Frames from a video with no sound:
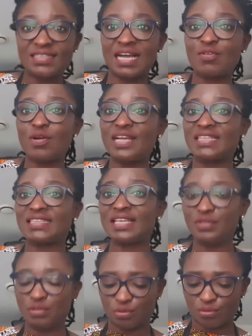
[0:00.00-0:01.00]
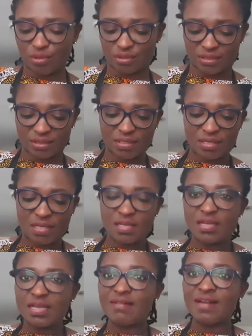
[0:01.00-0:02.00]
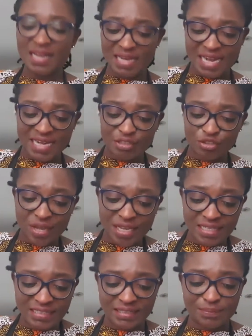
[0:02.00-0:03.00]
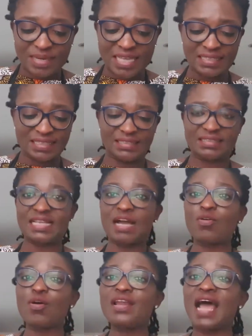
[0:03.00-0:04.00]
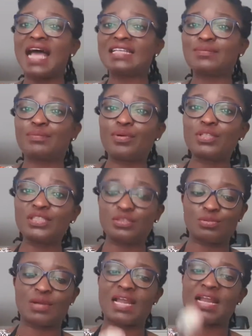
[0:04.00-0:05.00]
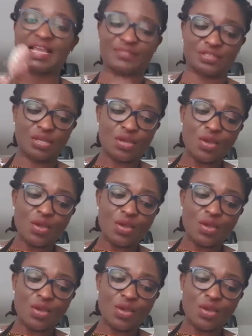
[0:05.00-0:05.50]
that God has given to us. Rather than enjoying these blessings that God has brought into our lives,